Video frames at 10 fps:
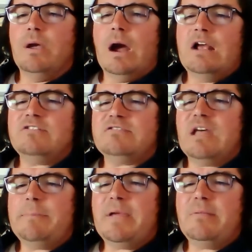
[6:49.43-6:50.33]
and
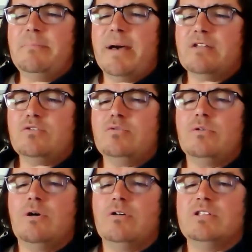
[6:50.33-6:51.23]
stepping back to
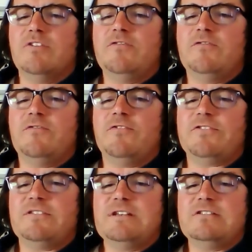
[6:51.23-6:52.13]
on the
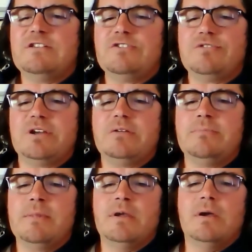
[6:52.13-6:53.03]
6th string
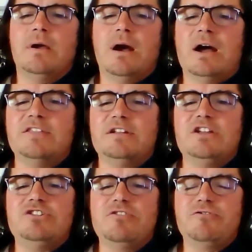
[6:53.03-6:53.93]
at the
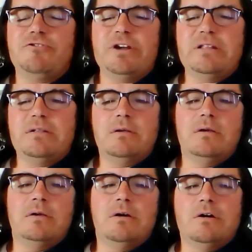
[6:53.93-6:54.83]
initial fret
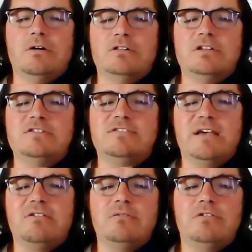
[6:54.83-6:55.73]
on this
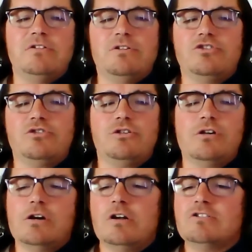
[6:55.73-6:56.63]
second tour
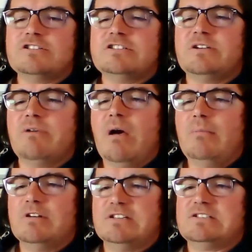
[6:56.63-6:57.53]
closes the
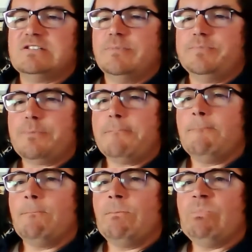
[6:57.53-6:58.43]
rhombus.
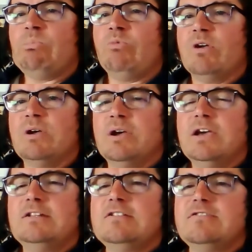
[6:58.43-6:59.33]

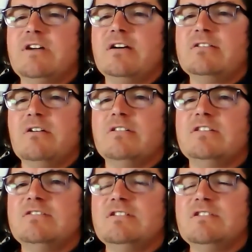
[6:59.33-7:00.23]
It starts on the
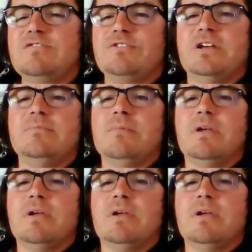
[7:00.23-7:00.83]
6th string